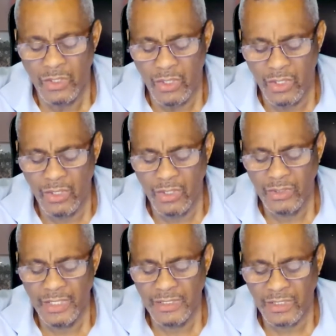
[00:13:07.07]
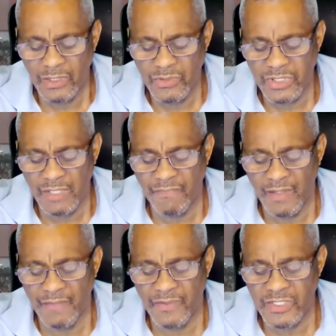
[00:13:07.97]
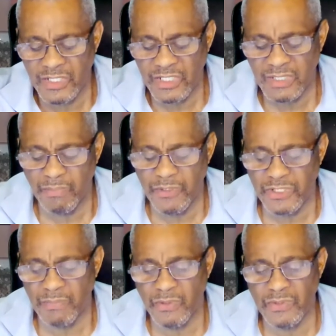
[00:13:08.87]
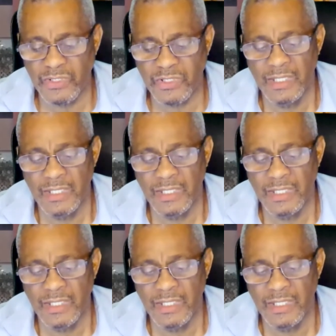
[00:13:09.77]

all inclusive of the 6 principles